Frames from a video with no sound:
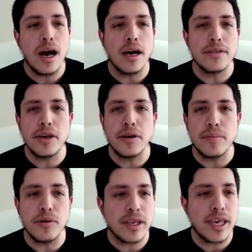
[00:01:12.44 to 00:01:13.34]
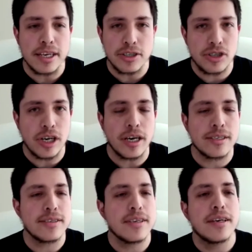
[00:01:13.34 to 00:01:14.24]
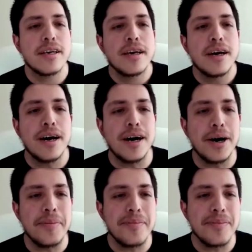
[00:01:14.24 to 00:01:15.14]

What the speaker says: They both cast checks. Um,